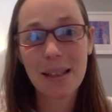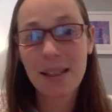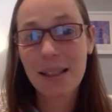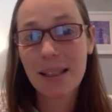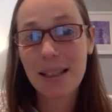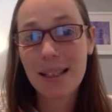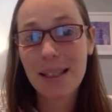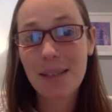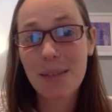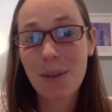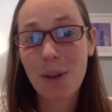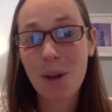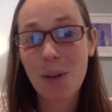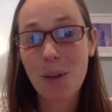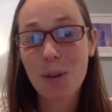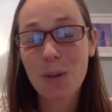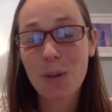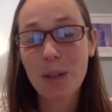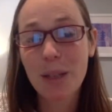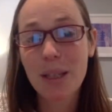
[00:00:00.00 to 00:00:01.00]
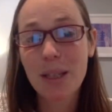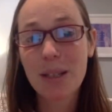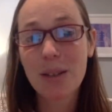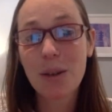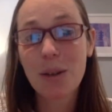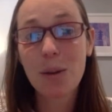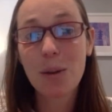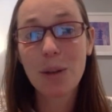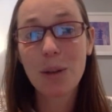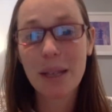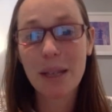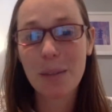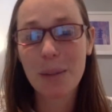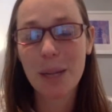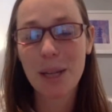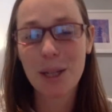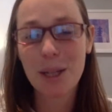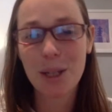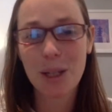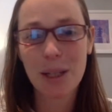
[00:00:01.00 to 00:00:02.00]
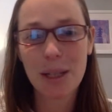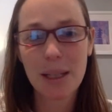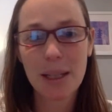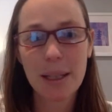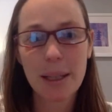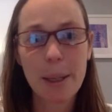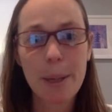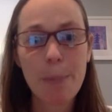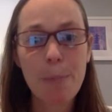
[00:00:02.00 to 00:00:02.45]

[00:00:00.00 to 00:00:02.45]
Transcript: disease evolves really slowly in patients.